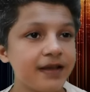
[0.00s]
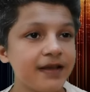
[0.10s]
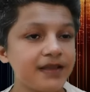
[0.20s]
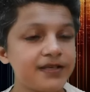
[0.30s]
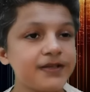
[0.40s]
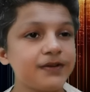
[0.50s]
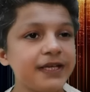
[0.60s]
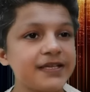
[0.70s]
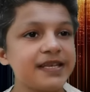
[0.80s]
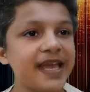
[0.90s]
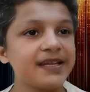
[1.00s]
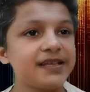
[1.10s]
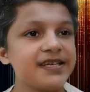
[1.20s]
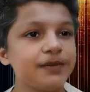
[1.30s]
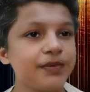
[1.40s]
The story is
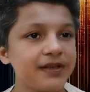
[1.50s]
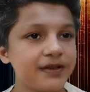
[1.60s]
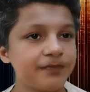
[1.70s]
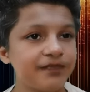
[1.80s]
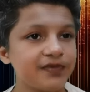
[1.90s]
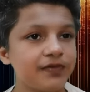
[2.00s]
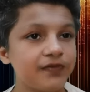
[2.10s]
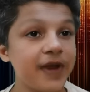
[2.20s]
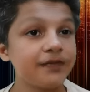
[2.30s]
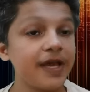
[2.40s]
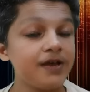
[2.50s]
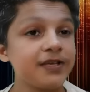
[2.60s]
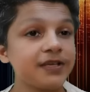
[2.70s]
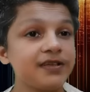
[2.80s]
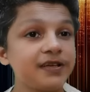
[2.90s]
negligible,
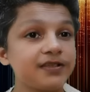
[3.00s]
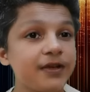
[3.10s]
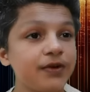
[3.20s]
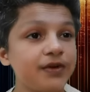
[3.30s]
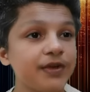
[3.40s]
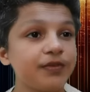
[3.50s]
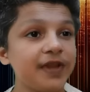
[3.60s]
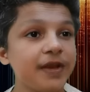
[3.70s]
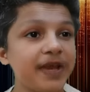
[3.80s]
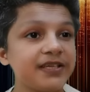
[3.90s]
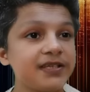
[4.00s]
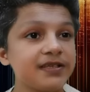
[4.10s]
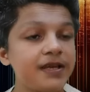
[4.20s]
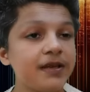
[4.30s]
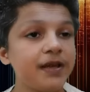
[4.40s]
5,000 years ago, the movie imagines
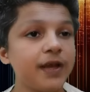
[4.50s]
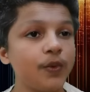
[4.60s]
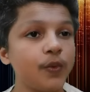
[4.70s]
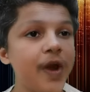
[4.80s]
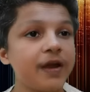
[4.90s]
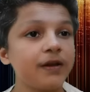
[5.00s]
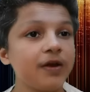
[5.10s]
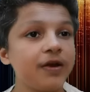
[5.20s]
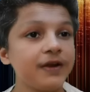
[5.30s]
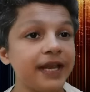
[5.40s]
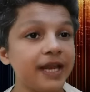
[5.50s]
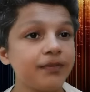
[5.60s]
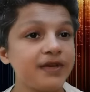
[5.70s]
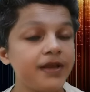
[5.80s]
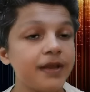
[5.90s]
a warlord
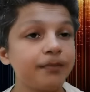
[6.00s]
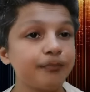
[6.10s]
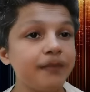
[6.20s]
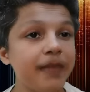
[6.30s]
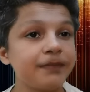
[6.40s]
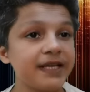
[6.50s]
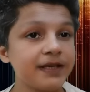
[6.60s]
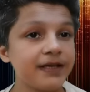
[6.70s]
named Memnon.